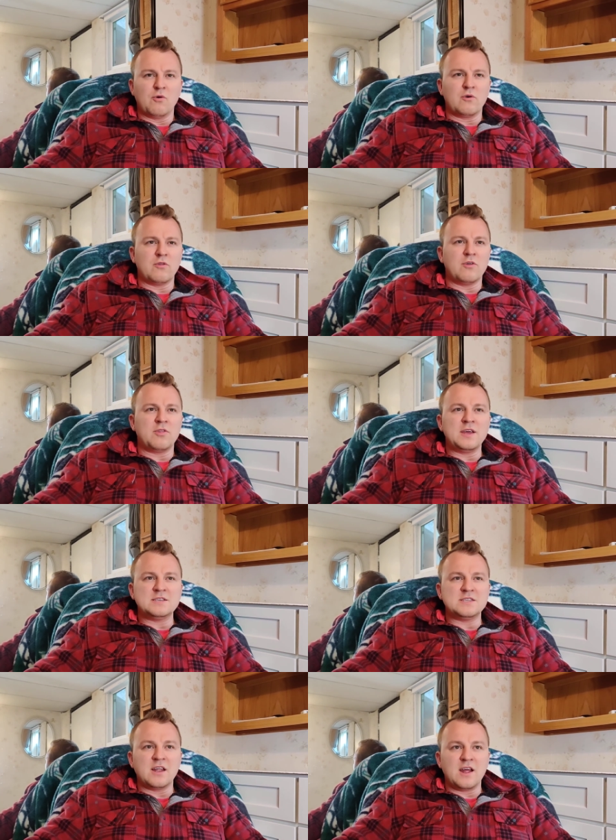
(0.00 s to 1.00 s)
or the
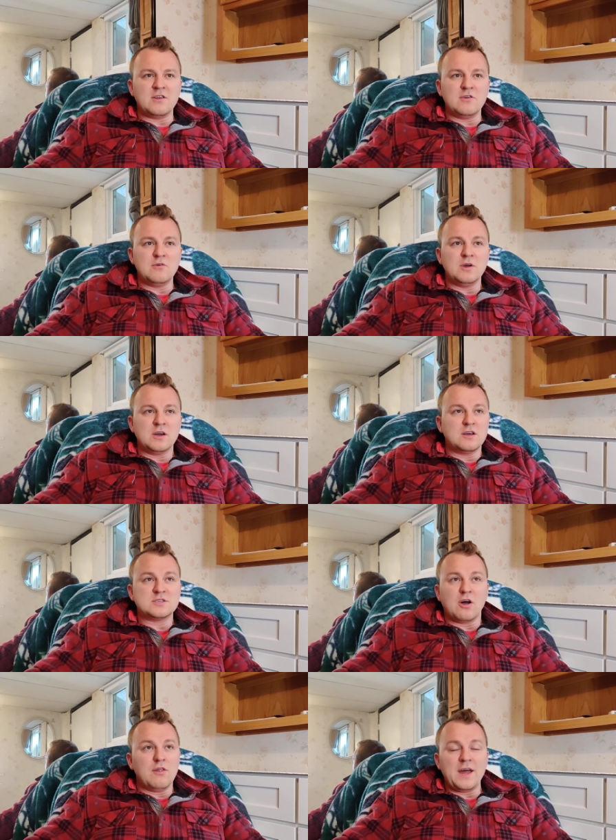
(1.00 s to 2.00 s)
things that I do,
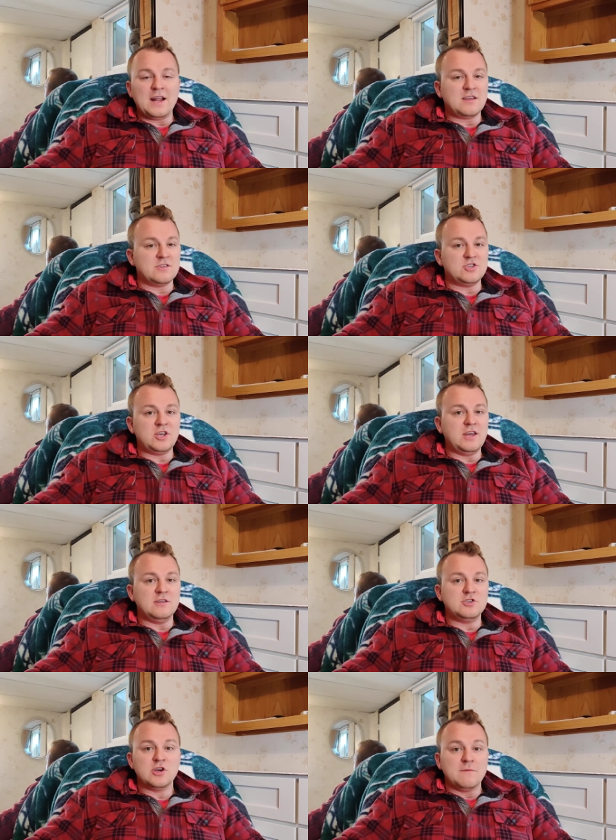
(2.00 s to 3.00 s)
because all that can
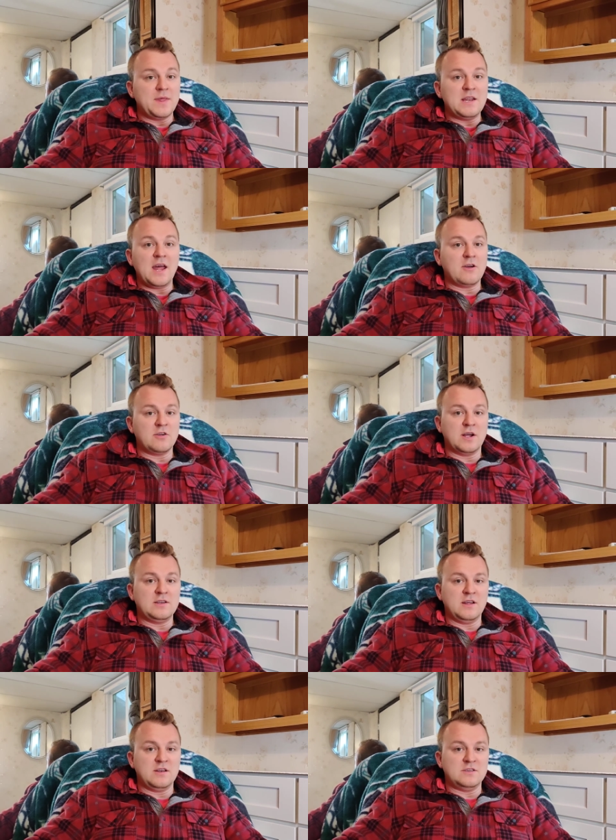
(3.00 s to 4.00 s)
change and now your
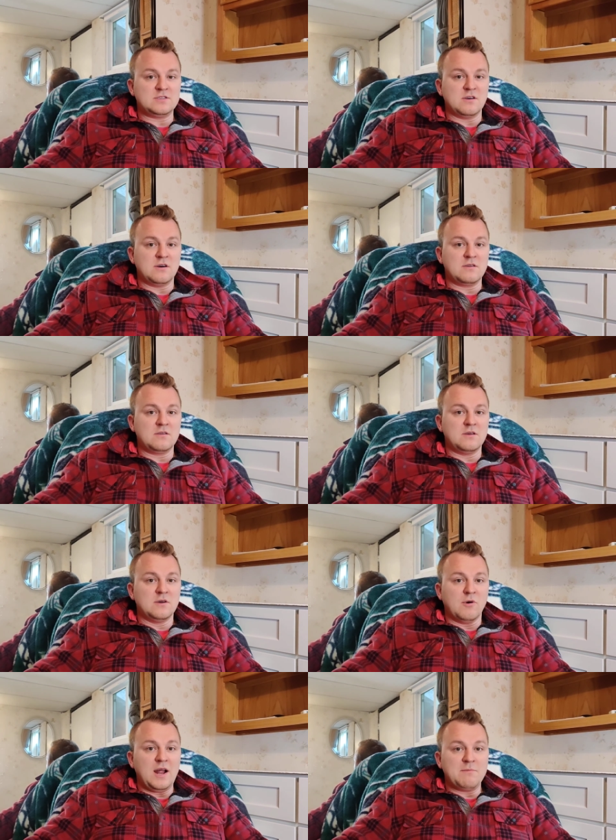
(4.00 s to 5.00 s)
identity's gone.
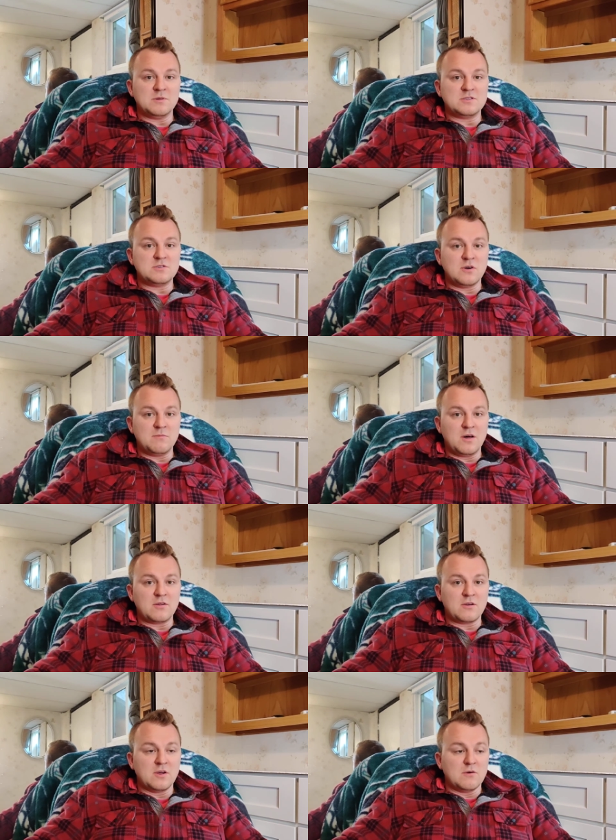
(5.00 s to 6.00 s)
What happens to a
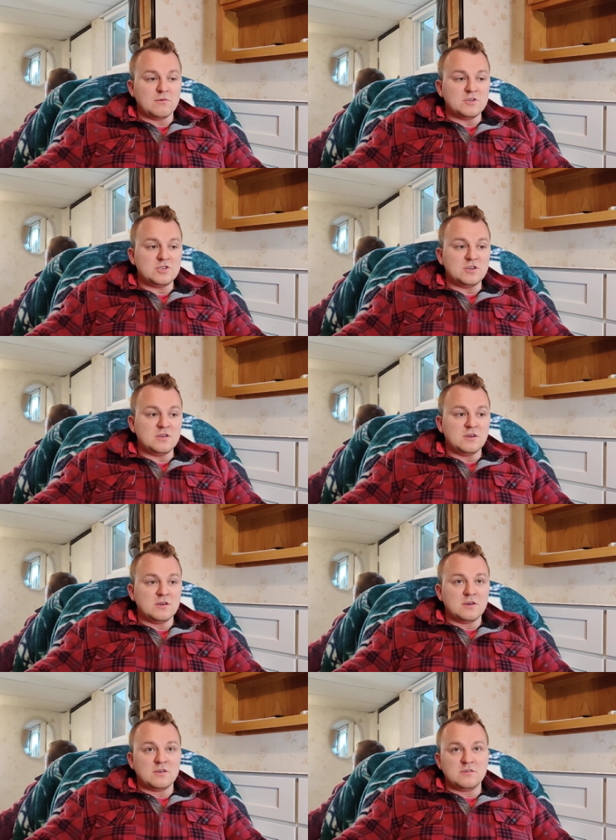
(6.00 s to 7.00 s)
mother when she
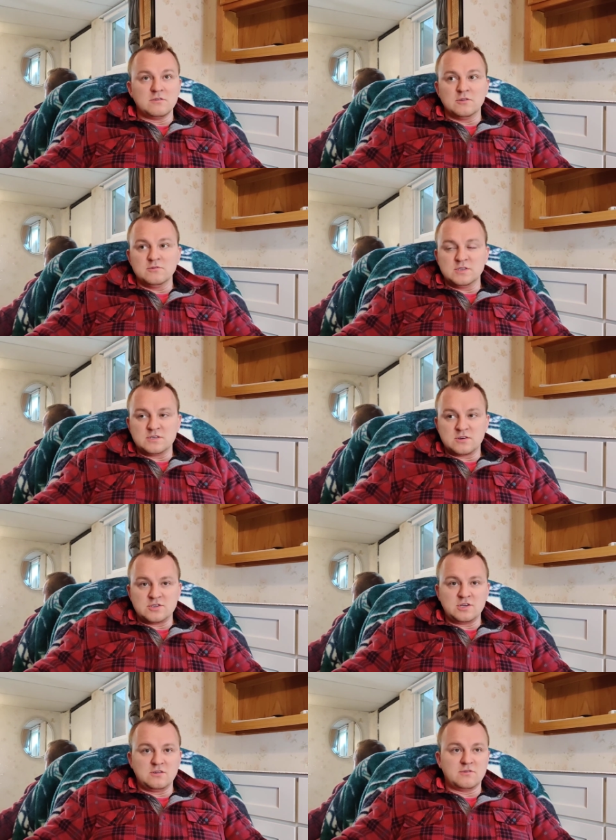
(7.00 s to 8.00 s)
loses her
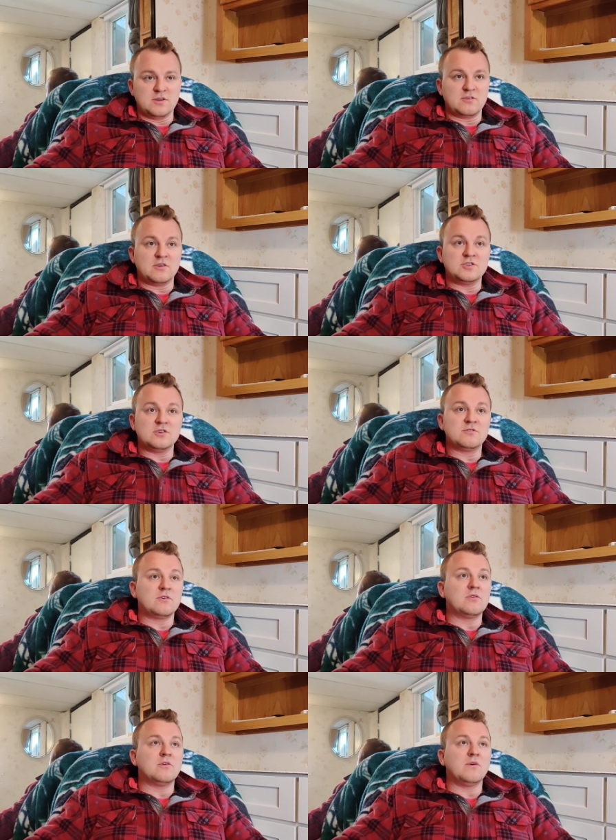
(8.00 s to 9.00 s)
children or her
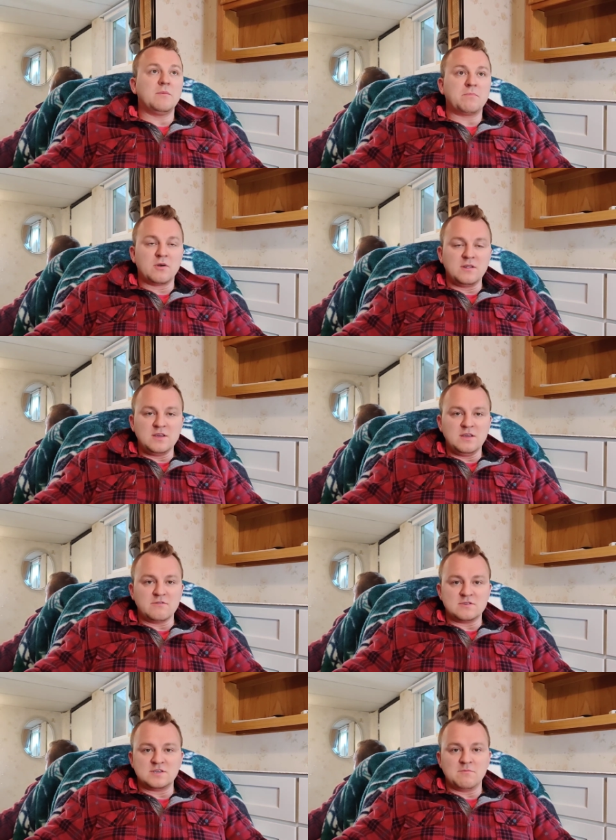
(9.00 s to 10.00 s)
children grow up or
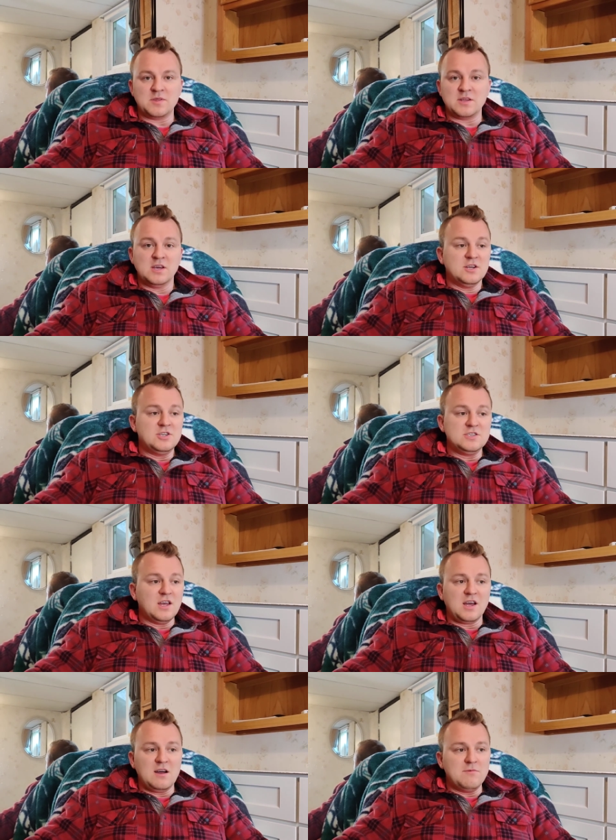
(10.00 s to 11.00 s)
leave or something? She's
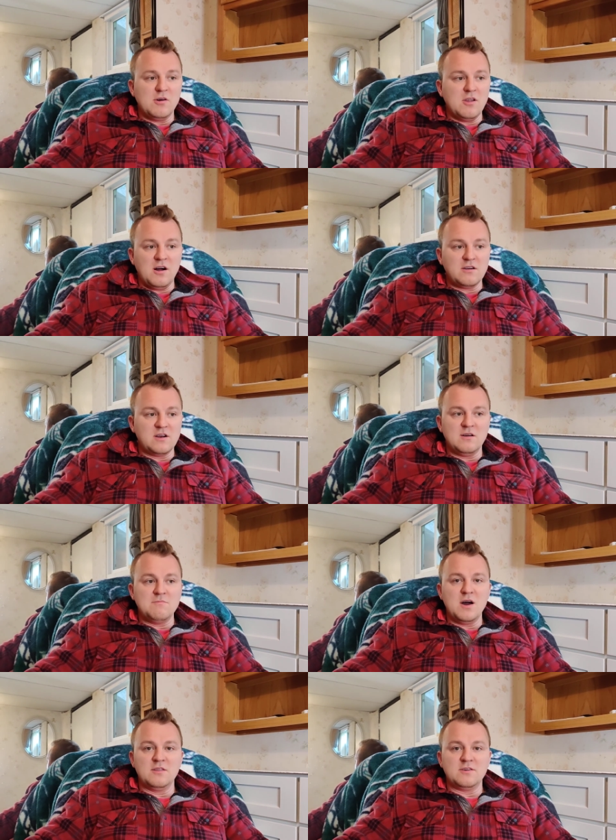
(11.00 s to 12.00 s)
like, I'm no longer a
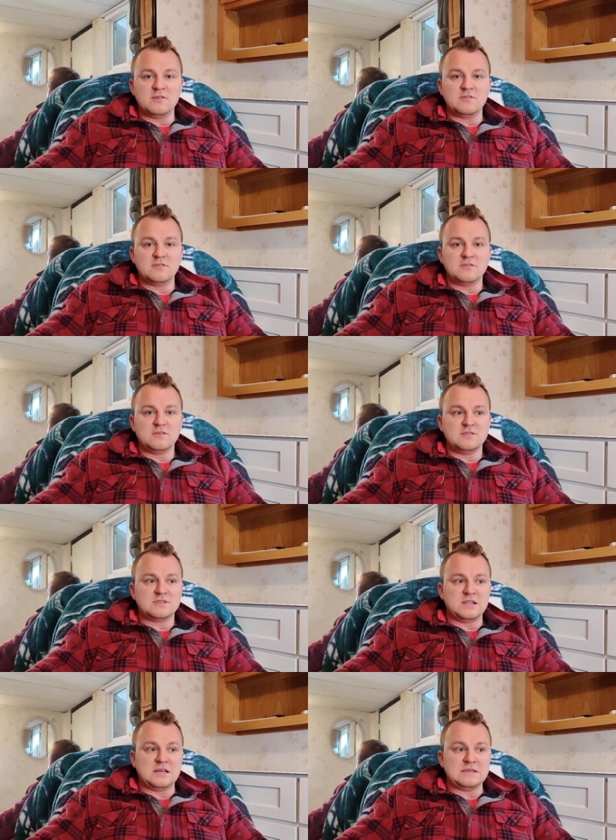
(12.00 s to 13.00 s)
mother.
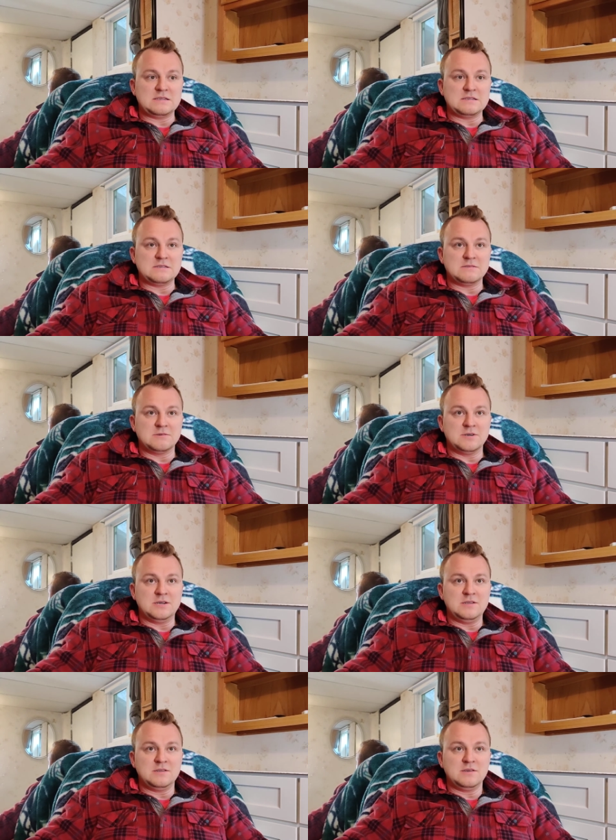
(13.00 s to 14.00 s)
It's like,
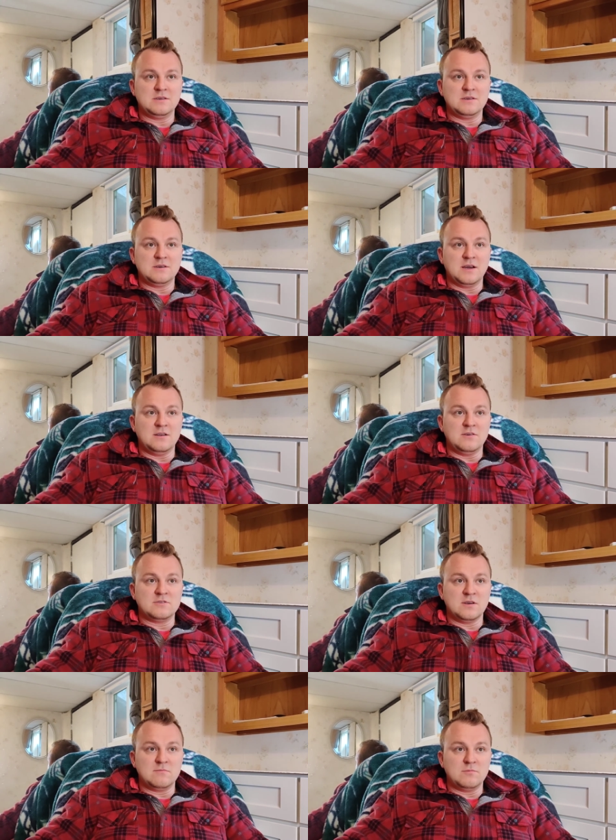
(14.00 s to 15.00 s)
what? I know
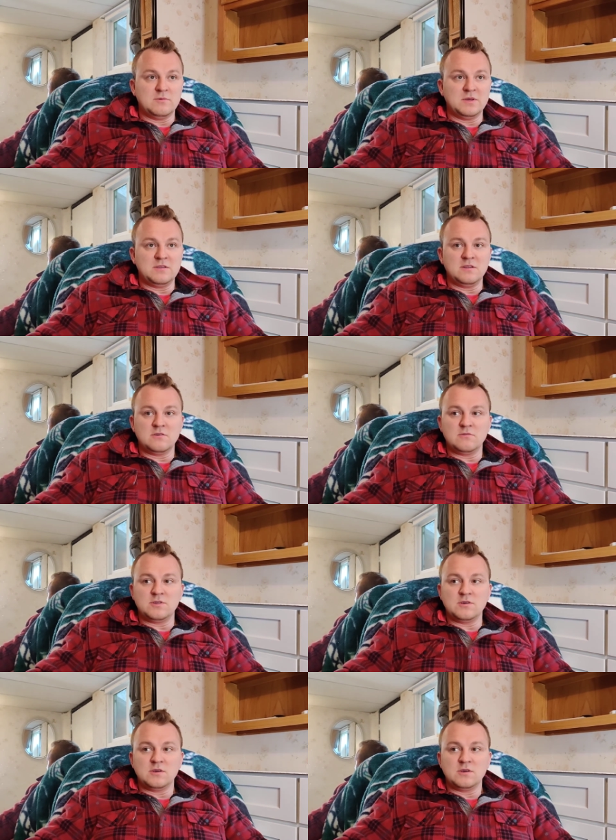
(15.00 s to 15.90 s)
some women, you know,